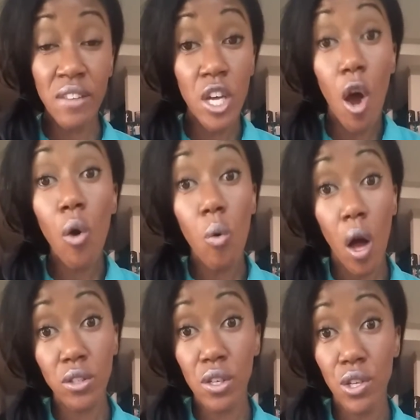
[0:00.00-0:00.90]
And then,
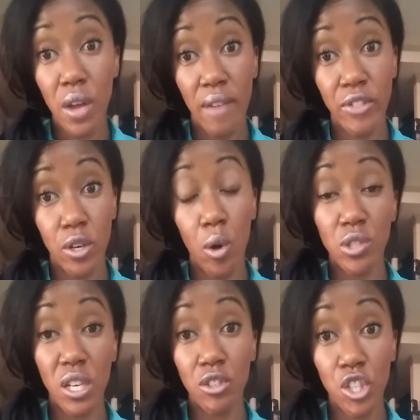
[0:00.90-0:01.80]
also you have the
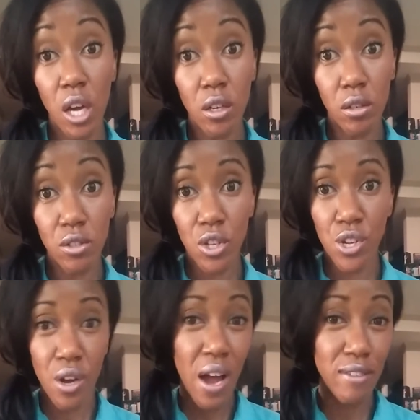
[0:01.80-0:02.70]
hotel shuttle, so
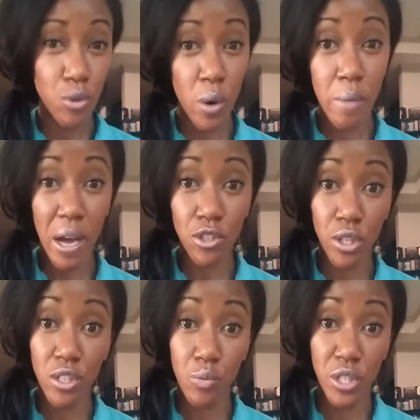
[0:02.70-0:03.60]
you don't have to worry about
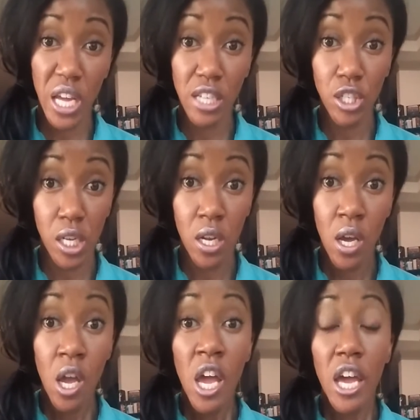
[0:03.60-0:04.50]
transportation.
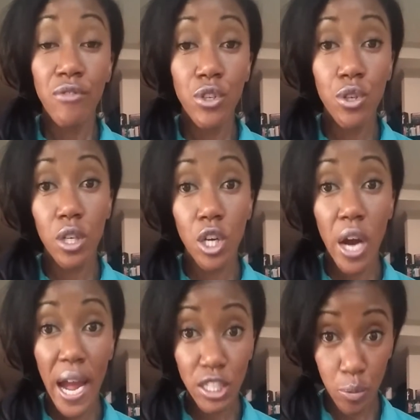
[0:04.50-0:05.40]
If you do a
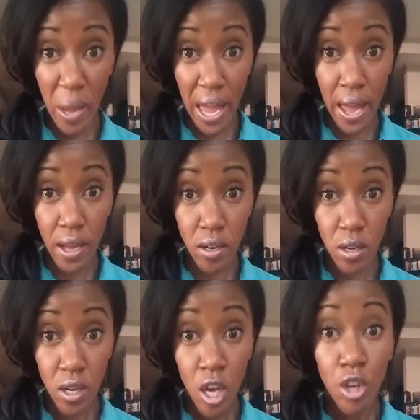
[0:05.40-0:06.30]
crash pad,
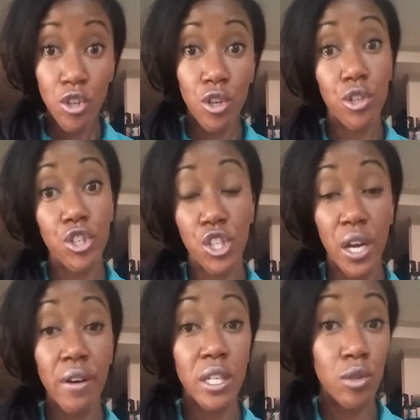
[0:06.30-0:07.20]
you're
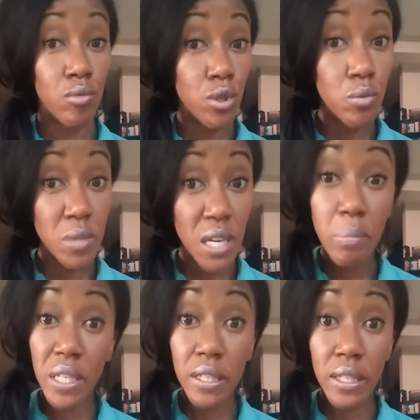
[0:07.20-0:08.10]
sharing the room
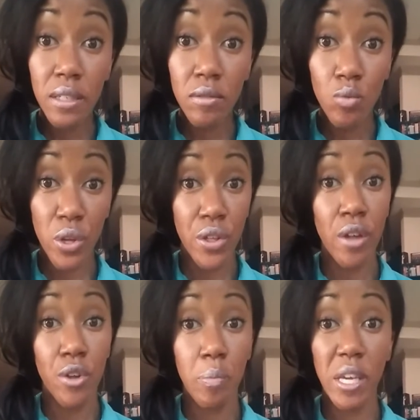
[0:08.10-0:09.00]
typically with
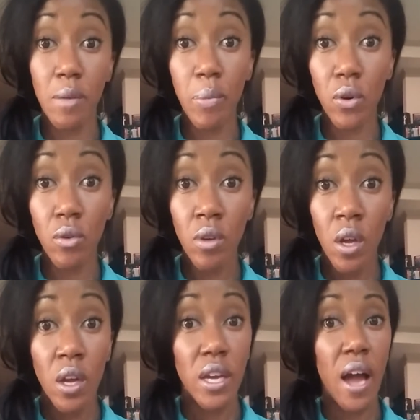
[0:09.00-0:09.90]
other people,
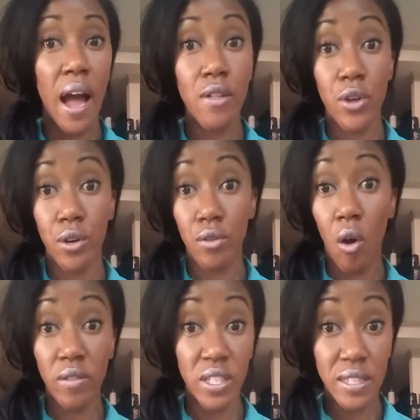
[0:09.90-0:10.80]
either
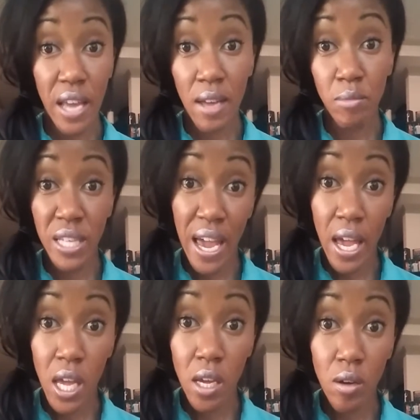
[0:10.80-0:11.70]
on the same
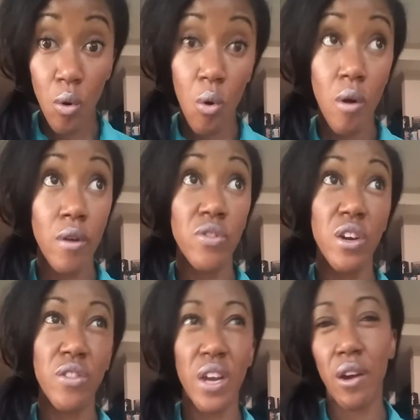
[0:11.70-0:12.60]
day or
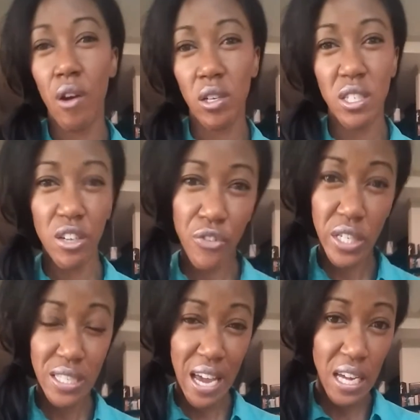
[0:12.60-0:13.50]
they're there on
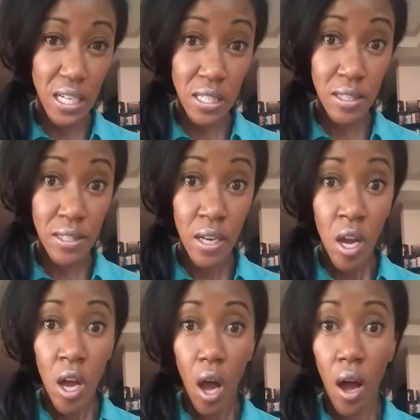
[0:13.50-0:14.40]
different days.
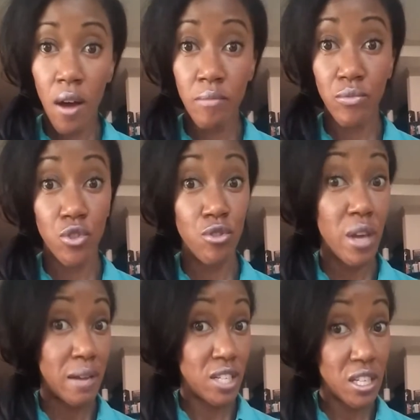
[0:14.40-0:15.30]

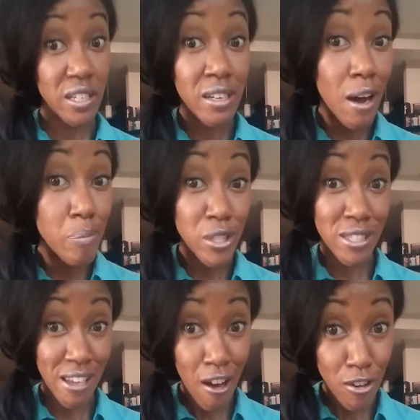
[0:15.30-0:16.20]
You have to clean it up
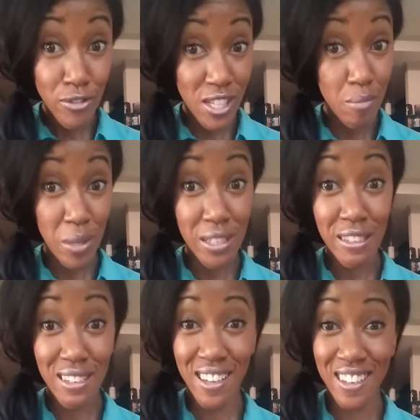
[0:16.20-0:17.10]
yourself
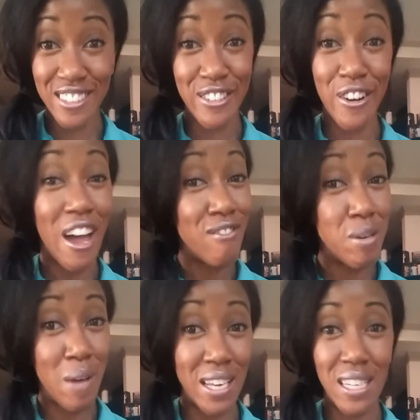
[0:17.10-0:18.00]
typically. You don't have
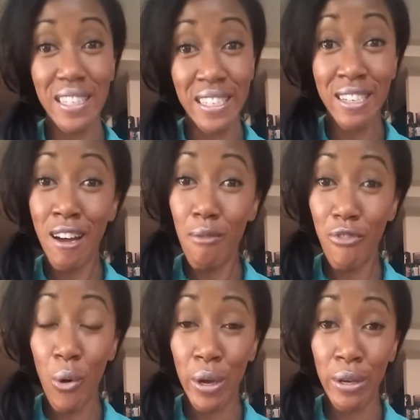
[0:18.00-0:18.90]
anybody cleaning up
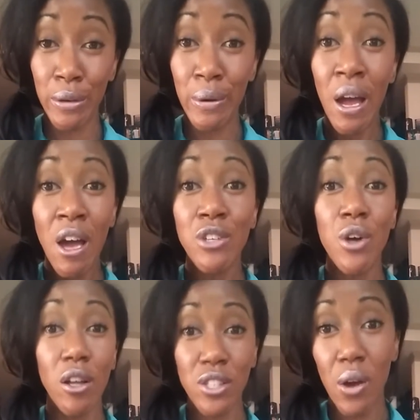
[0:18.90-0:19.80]
for you.
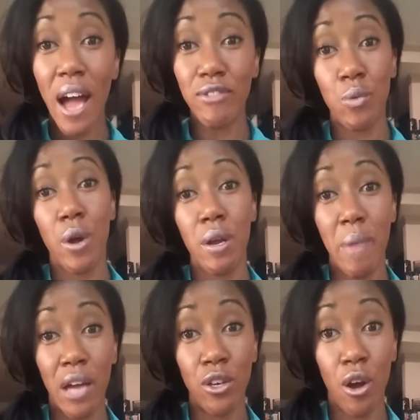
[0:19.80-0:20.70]
You also have to worry
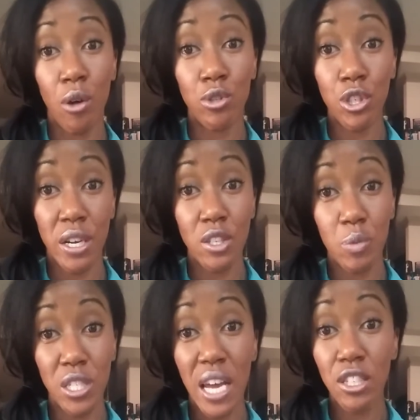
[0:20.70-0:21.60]
about your own
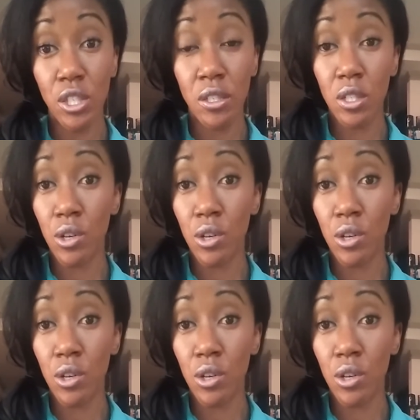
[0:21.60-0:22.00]
transportation.